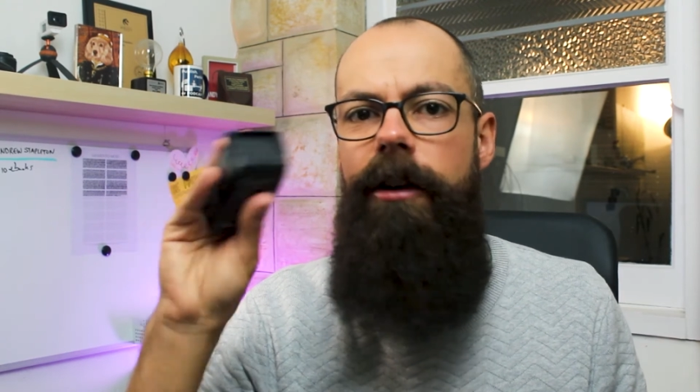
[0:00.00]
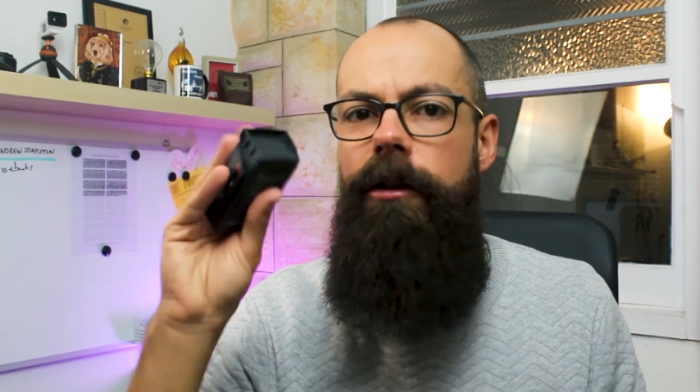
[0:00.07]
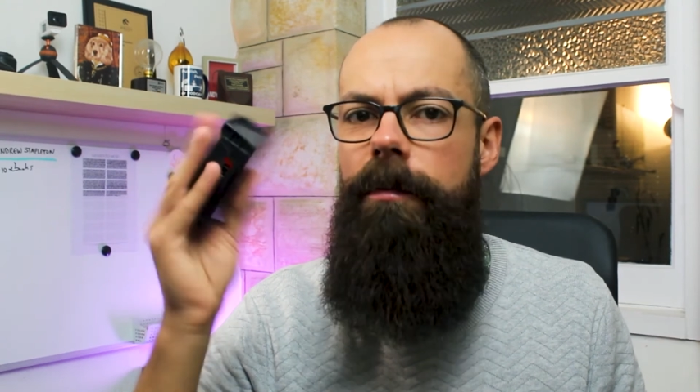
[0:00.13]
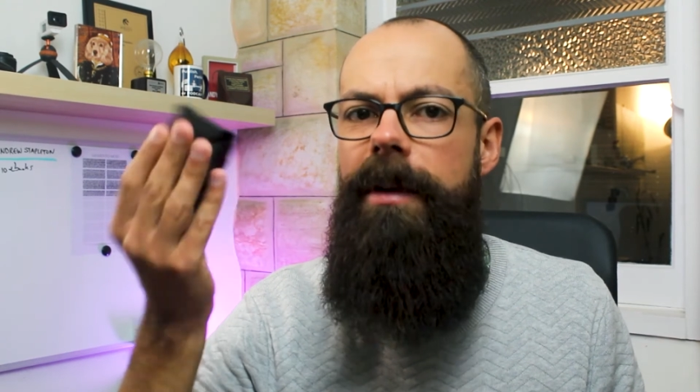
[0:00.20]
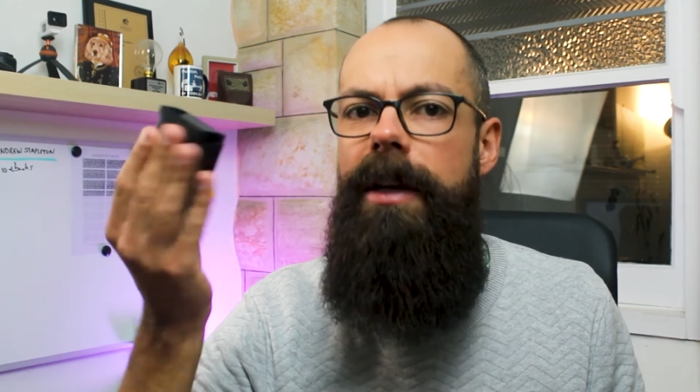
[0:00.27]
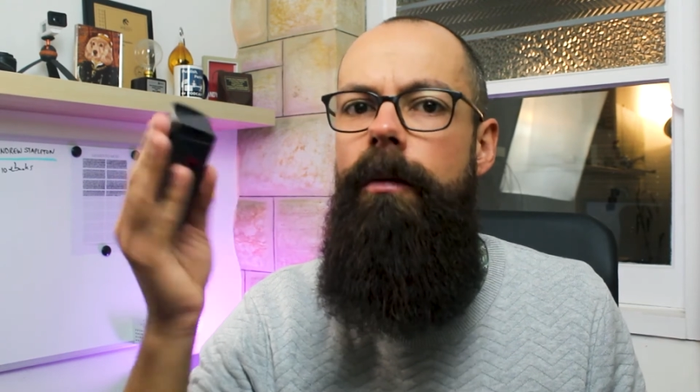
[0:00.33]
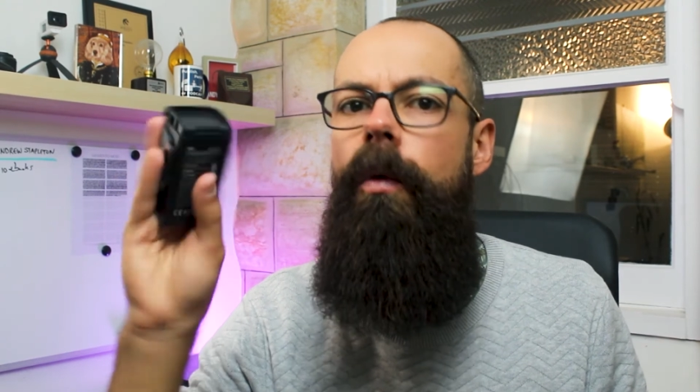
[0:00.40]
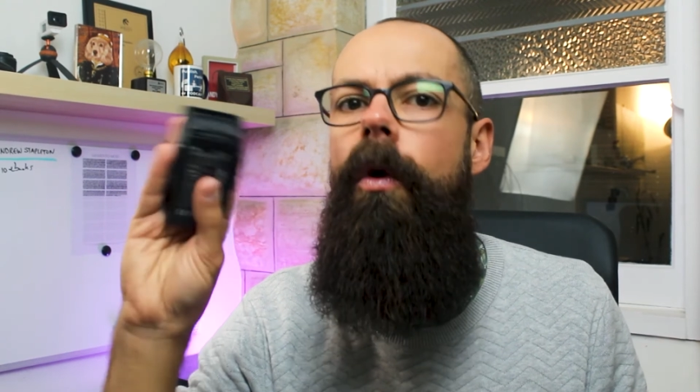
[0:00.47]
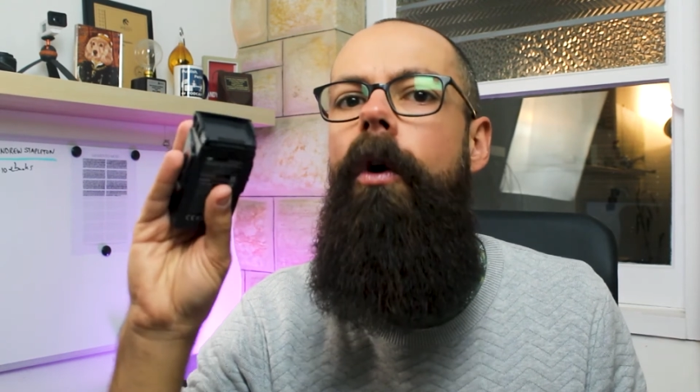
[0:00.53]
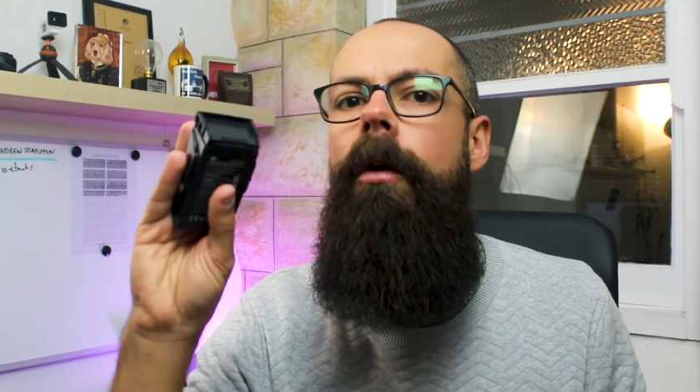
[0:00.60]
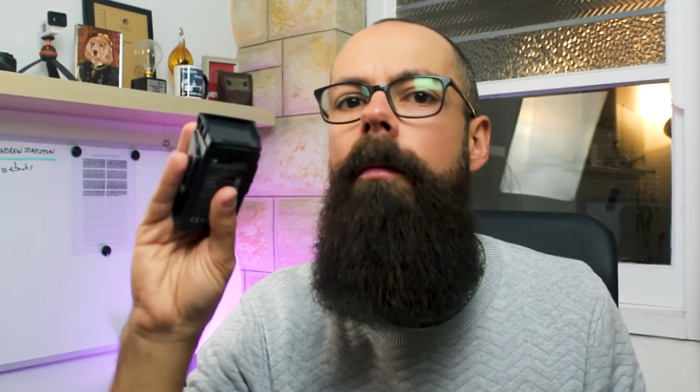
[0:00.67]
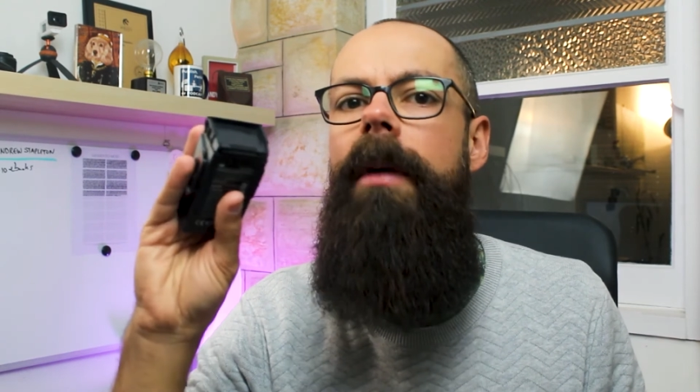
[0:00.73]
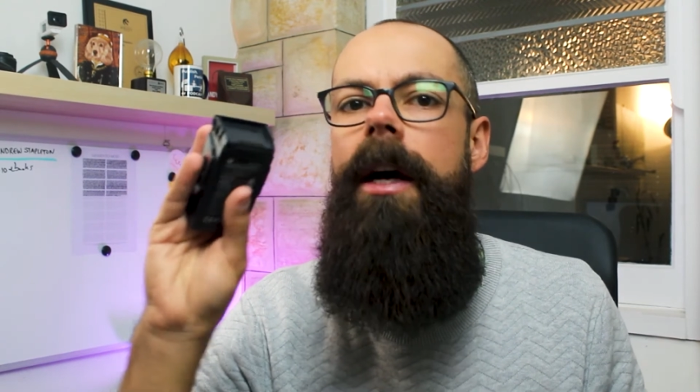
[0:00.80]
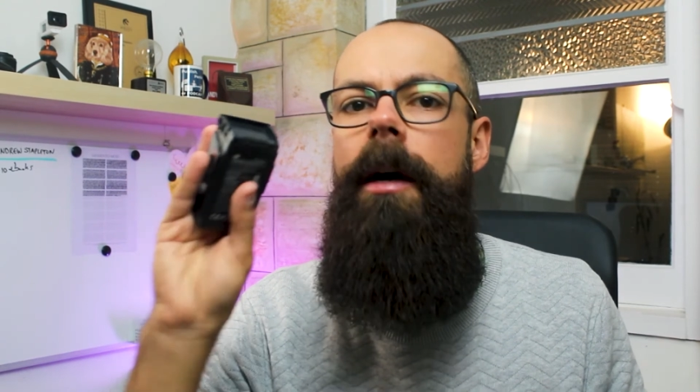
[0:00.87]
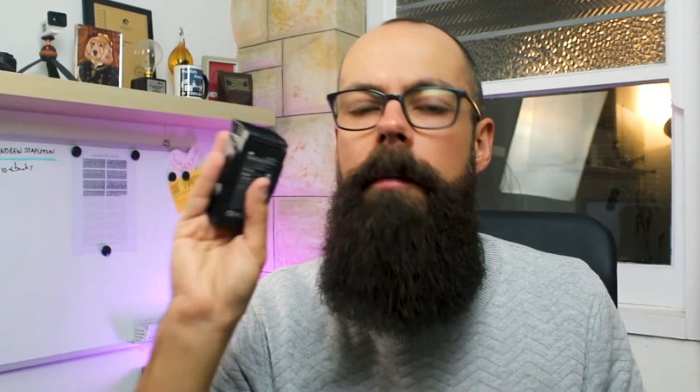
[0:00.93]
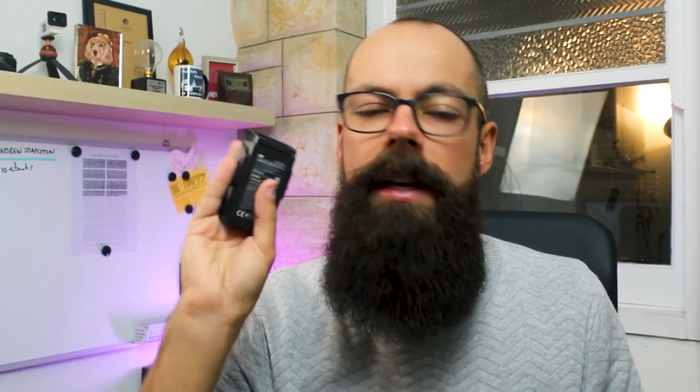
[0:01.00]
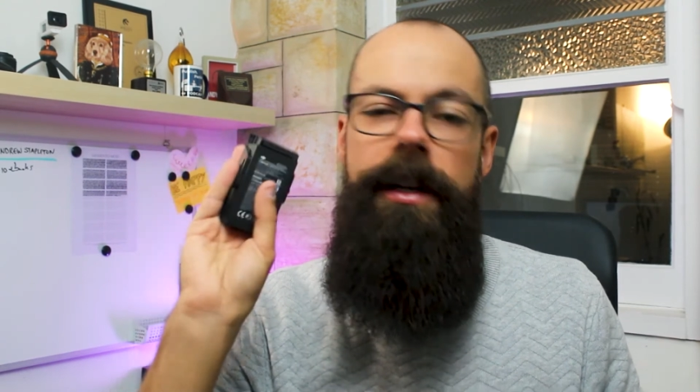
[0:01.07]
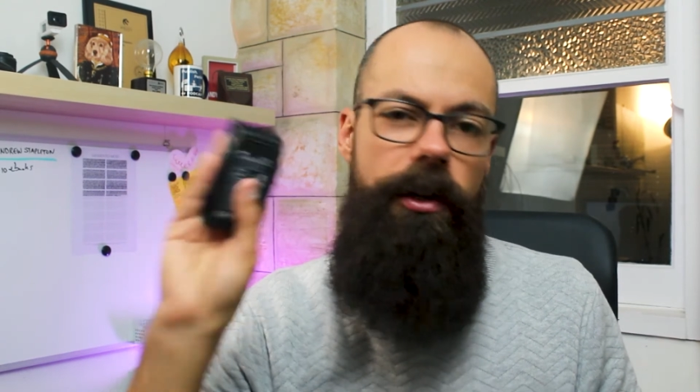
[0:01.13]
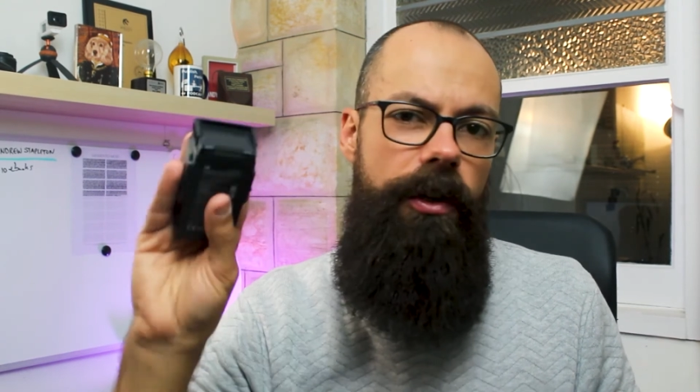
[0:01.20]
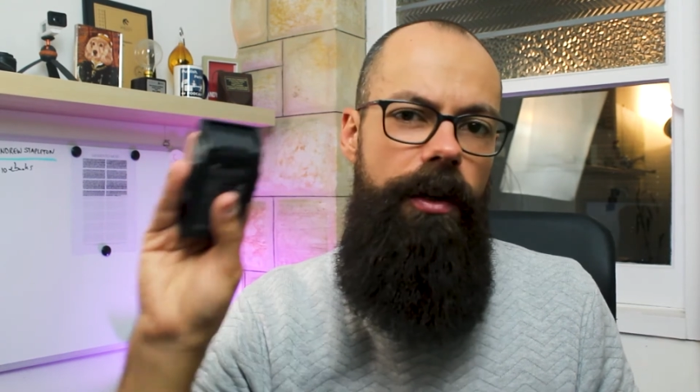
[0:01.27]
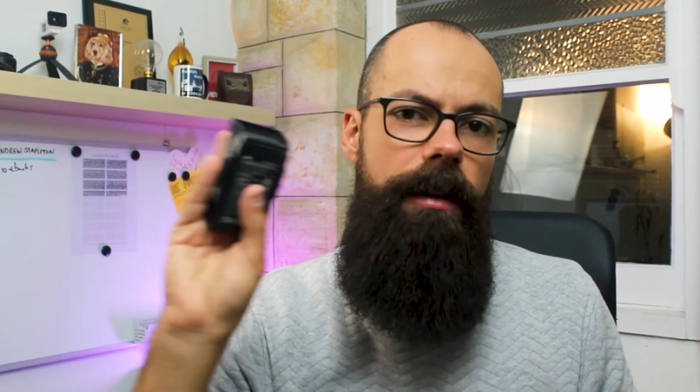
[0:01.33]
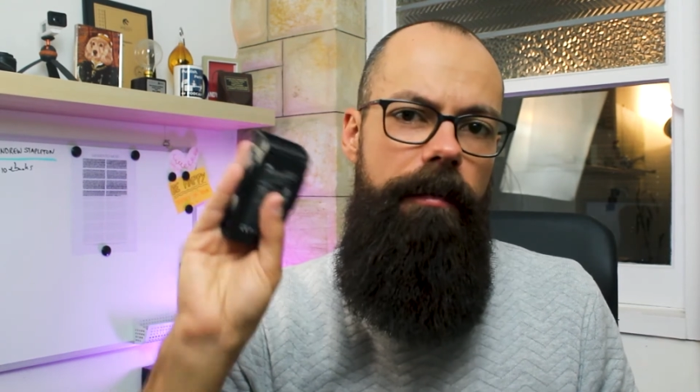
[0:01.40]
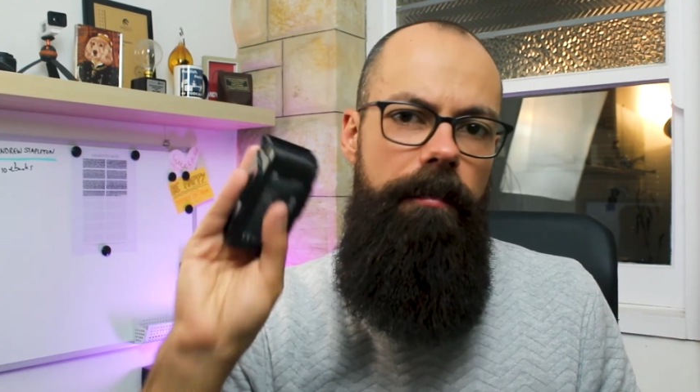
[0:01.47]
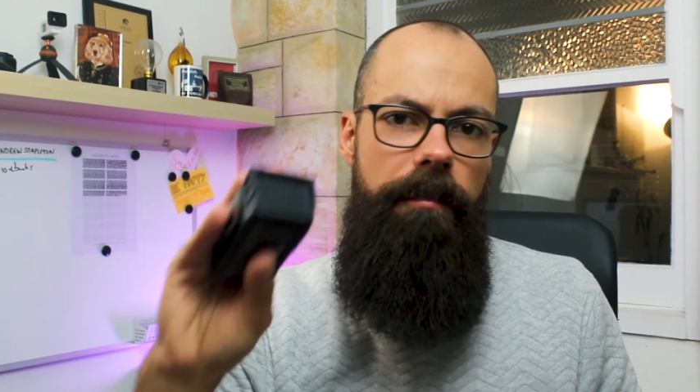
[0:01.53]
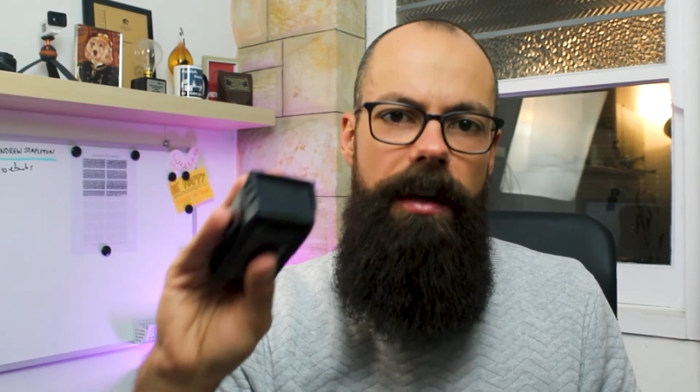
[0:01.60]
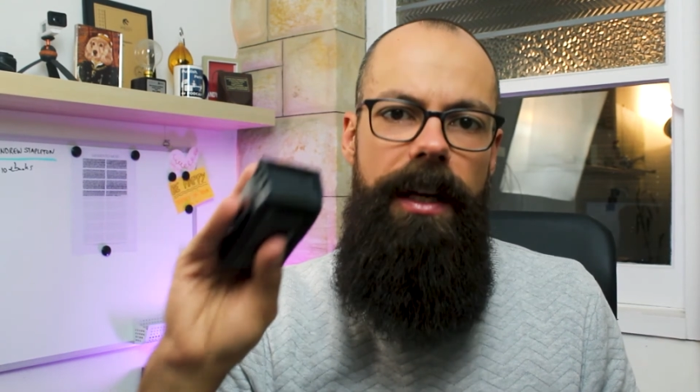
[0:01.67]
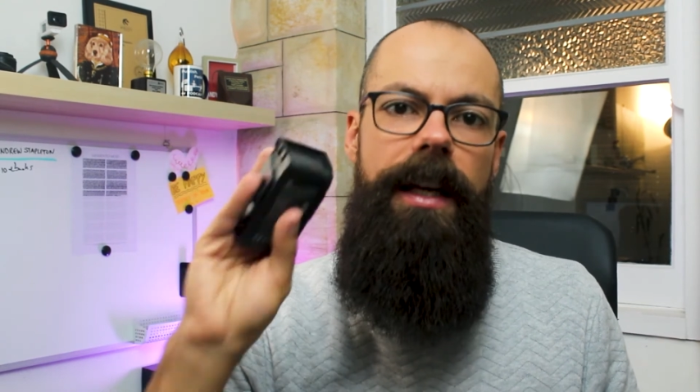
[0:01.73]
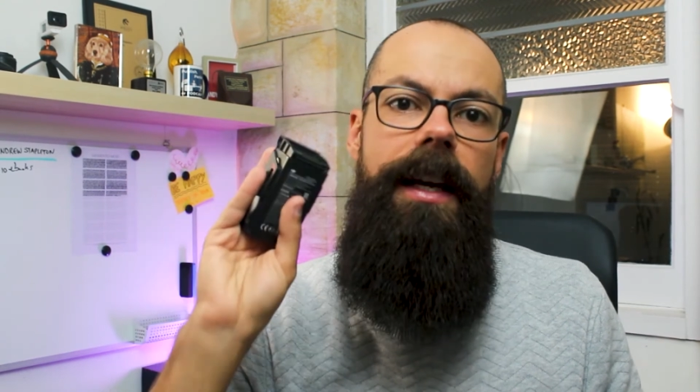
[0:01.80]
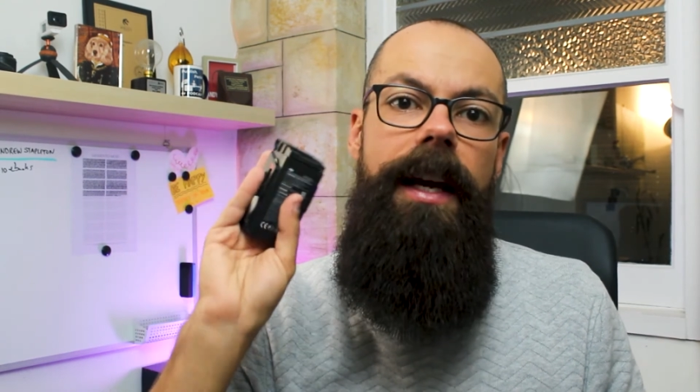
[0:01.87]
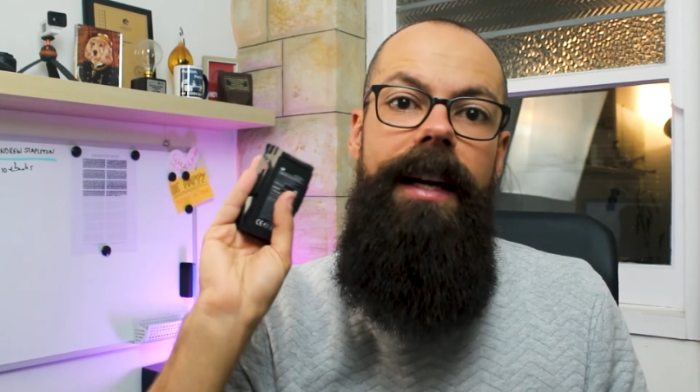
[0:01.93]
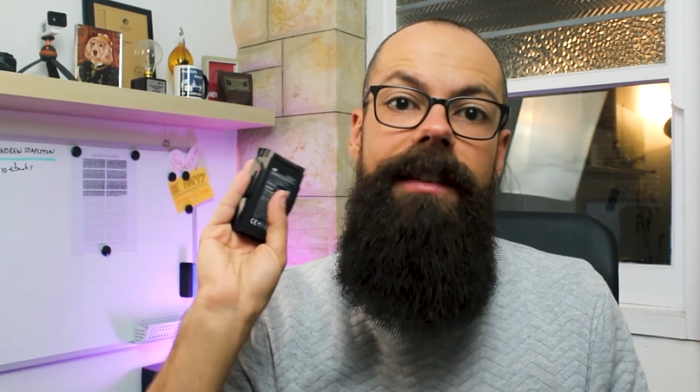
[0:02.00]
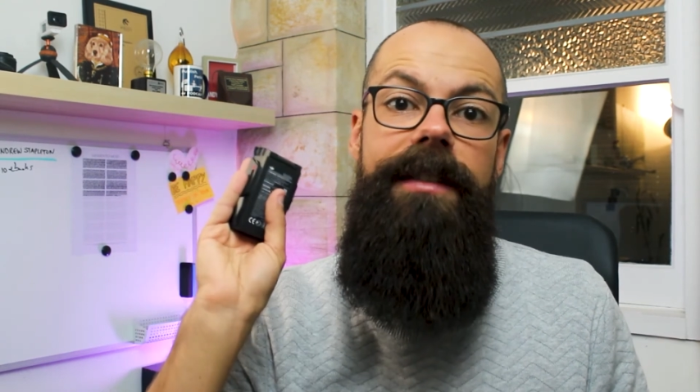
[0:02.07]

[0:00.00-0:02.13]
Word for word: It'll be warm, but it shouldn't be